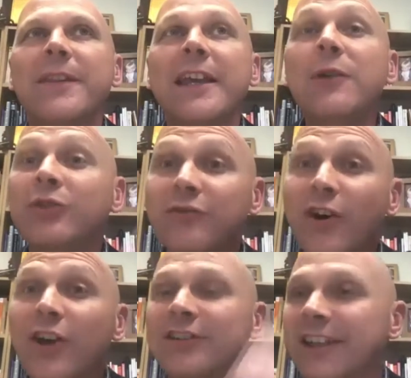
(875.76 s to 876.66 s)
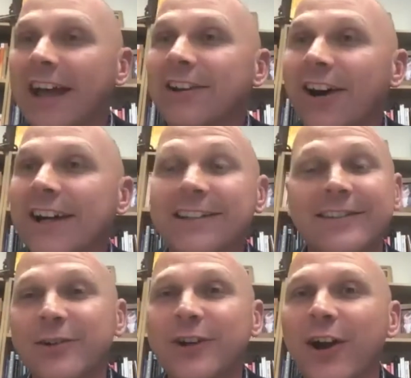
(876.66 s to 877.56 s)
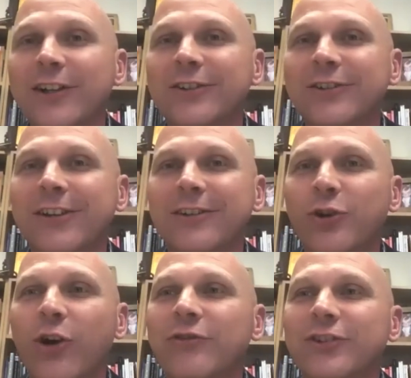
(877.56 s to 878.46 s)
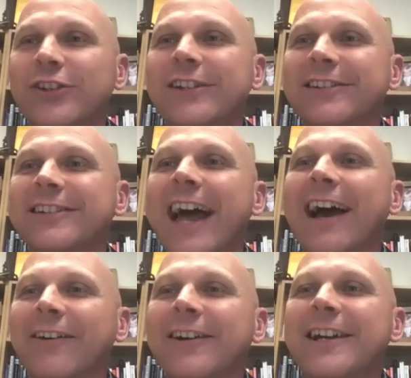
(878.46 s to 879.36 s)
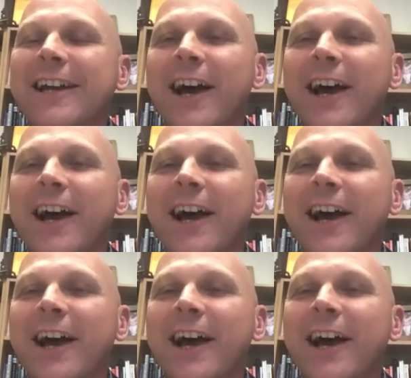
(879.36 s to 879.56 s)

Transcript: He was converted that night. He's still going strong for Jesus now.